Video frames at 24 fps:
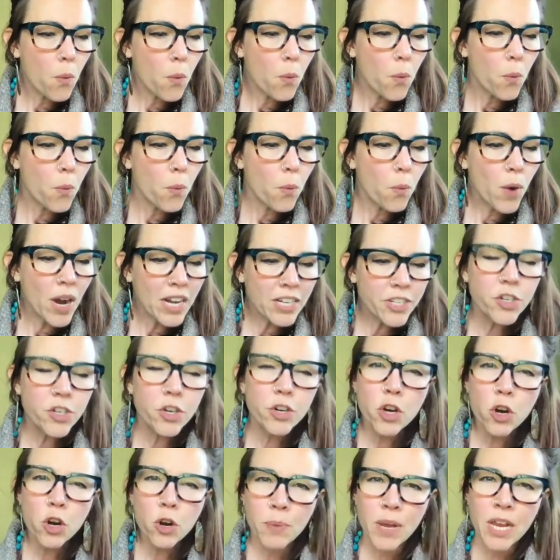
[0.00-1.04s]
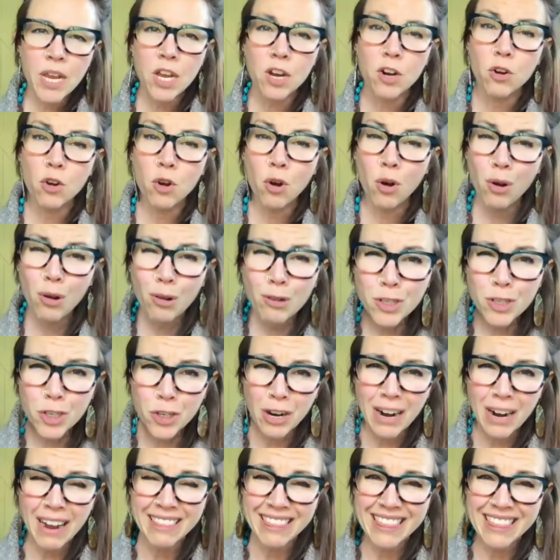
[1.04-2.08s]
Western European culture
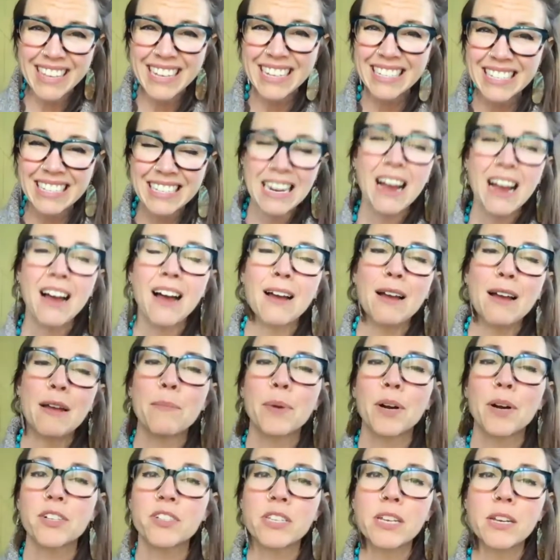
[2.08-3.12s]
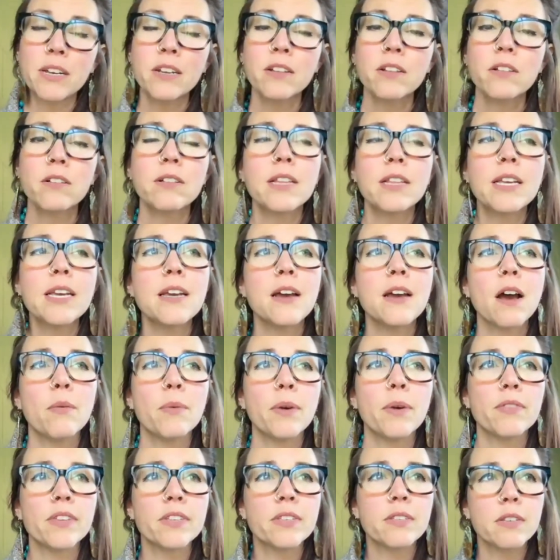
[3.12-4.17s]
at this time, particularly
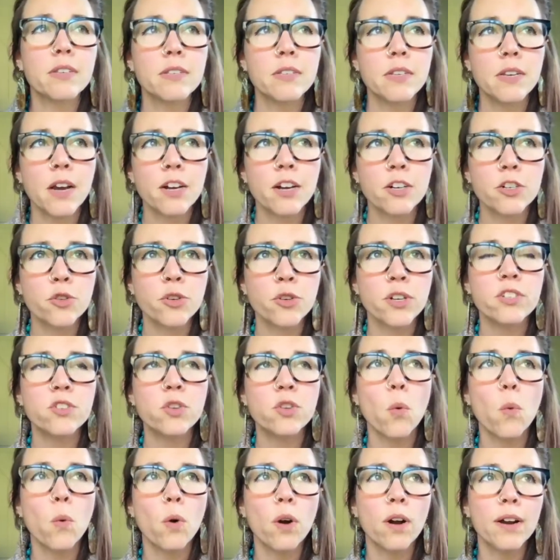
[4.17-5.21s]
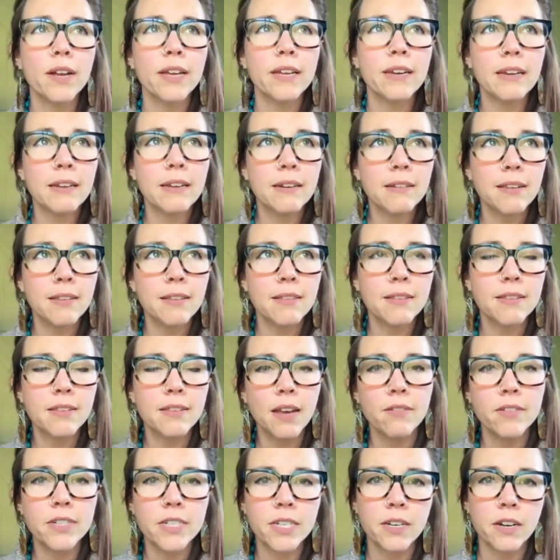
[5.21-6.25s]
around the 1600s or into the
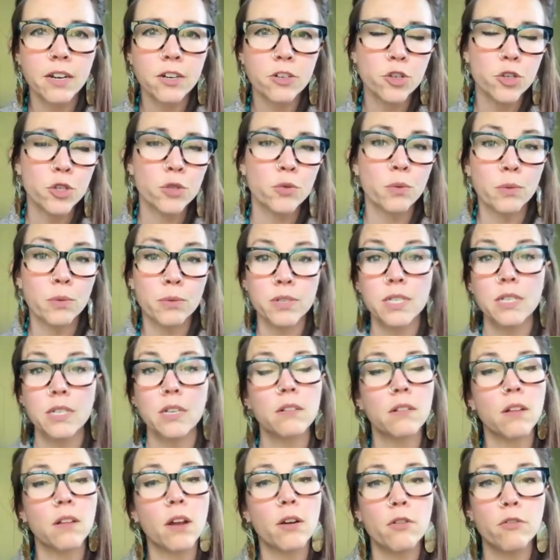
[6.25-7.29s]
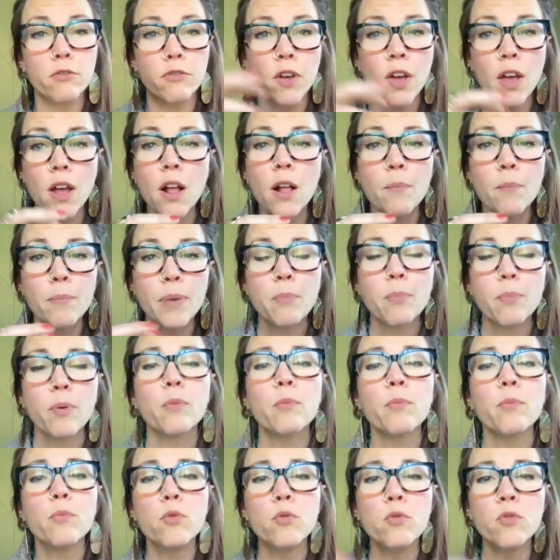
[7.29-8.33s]
1700s, where we're seeing a lot of people
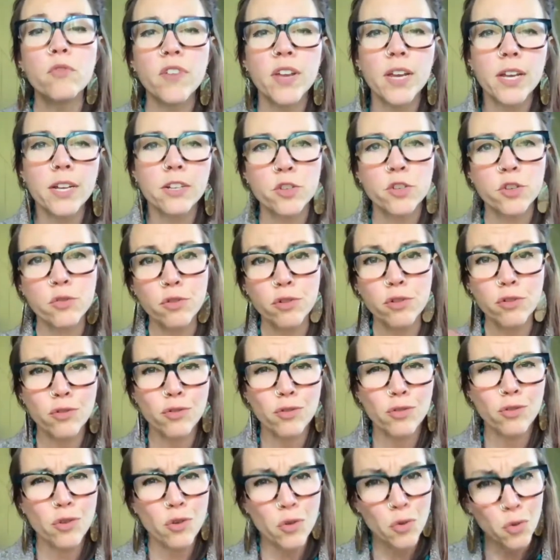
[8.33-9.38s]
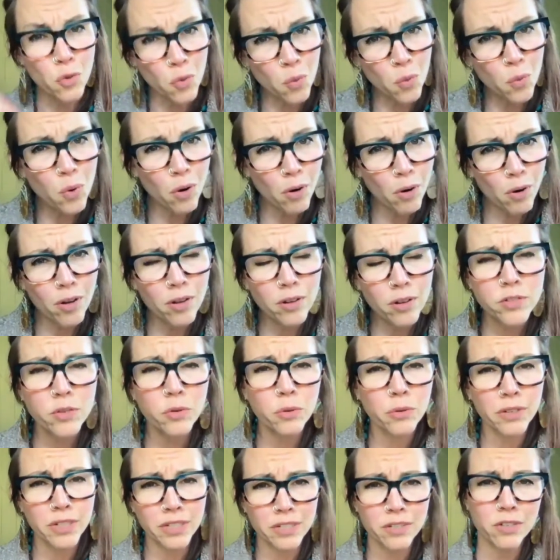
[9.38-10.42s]
moving into the New World
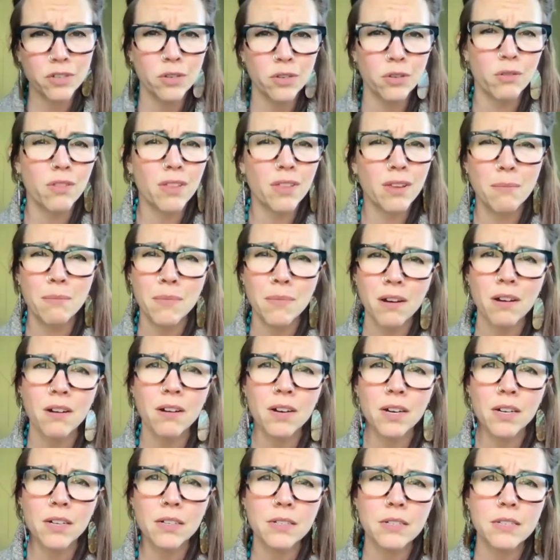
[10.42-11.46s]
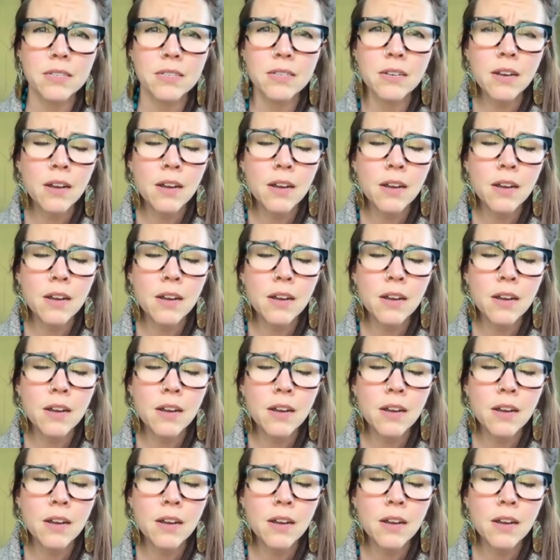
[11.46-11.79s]
or into the Americas,